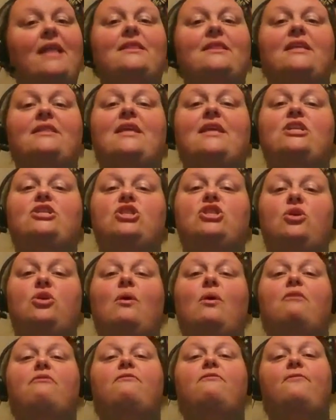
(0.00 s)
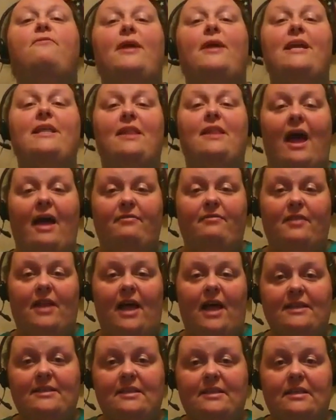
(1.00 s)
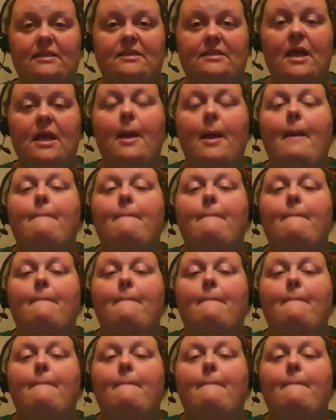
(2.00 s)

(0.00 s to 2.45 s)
that they do free live classes.